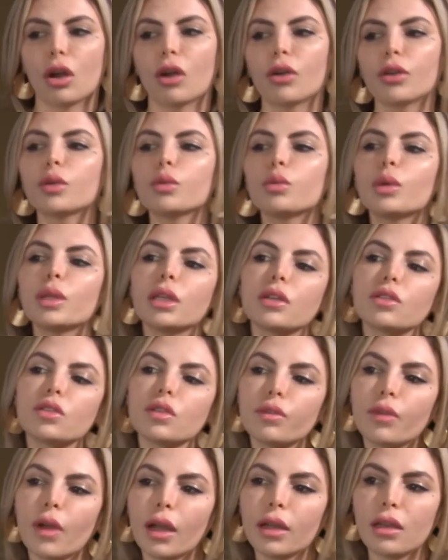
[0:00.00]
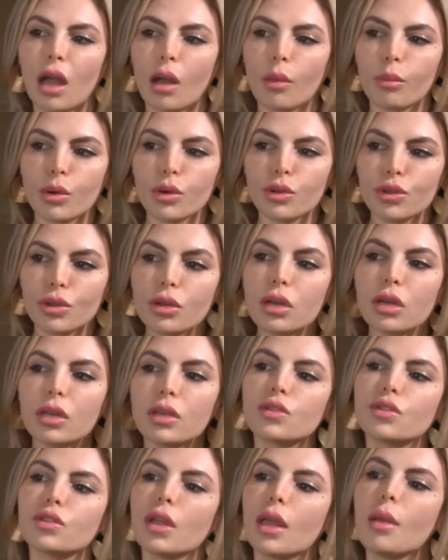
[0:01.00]
Are you willing to find
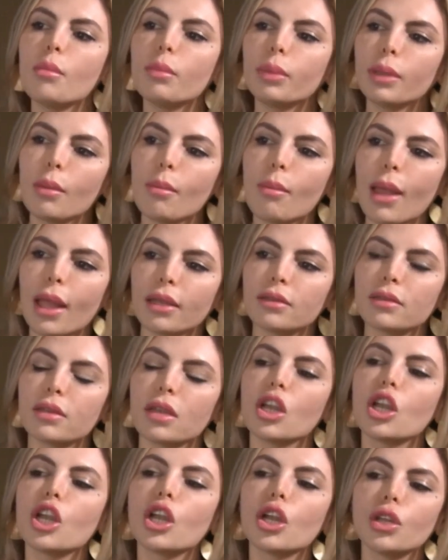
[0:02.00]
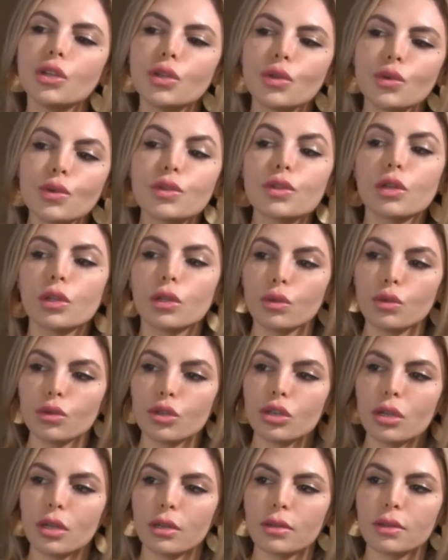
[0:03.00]
opportunities to implement new
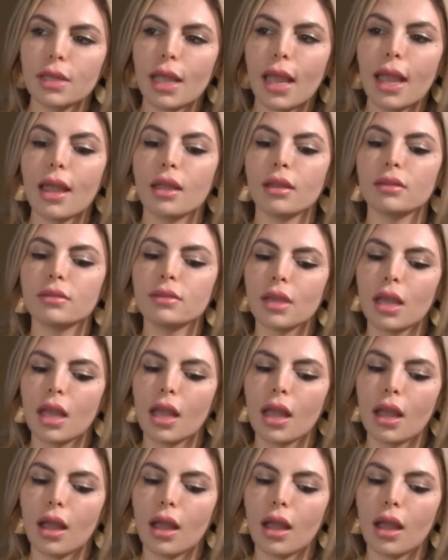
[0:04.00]
solutions and